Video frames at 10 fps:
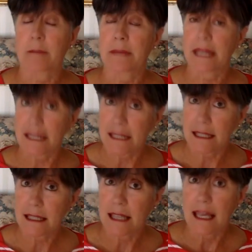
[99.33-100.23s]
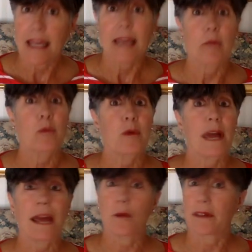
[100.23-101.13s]
opinion
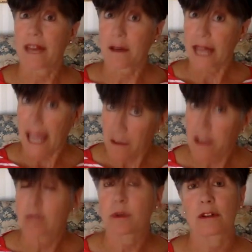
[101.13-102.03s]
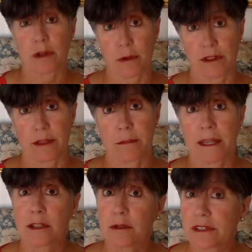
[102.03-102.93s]
and without having to agree with it
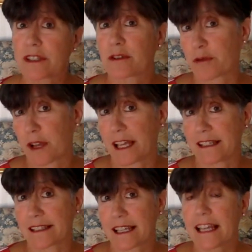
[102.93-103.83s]
by using the phrase,